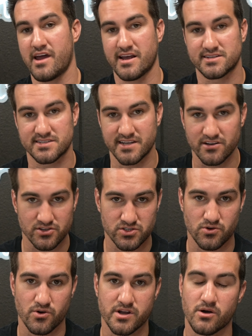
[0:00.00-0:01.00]
a single
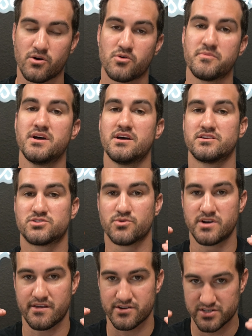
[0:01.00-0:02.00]
story home to
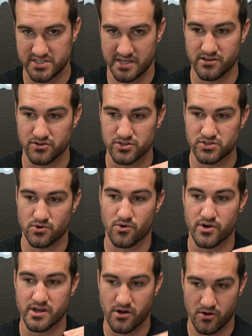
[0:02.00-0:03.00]
another single
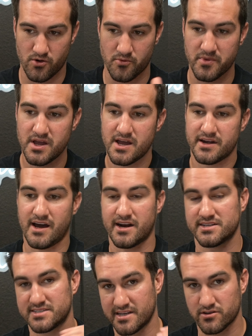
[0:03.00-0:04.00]
story home, not a
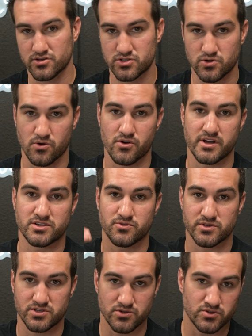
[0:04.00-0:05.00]
single story to a
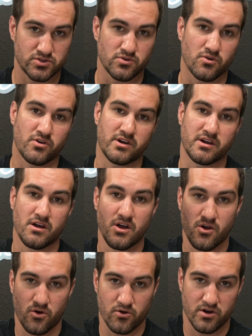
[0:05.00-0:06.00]
2-story
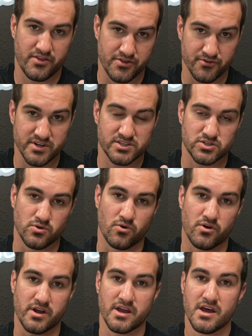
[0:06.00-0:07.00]
or a
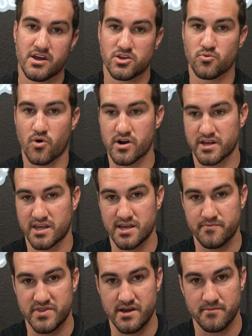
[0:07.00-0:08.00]
3-story. You want to
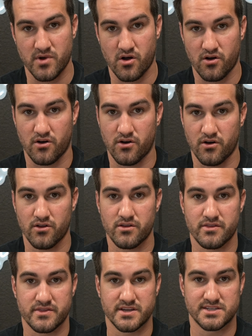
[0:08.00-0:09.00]
keep them all
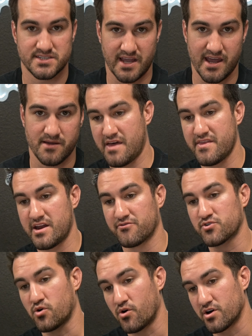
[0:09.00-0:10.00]
the same. And then
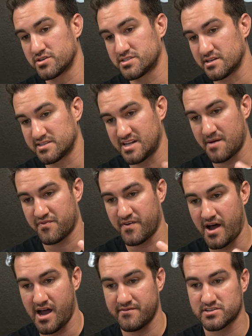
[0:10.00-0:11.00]
of course, step
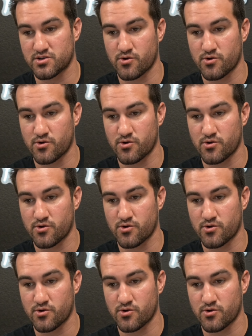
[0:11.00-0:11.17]
5 is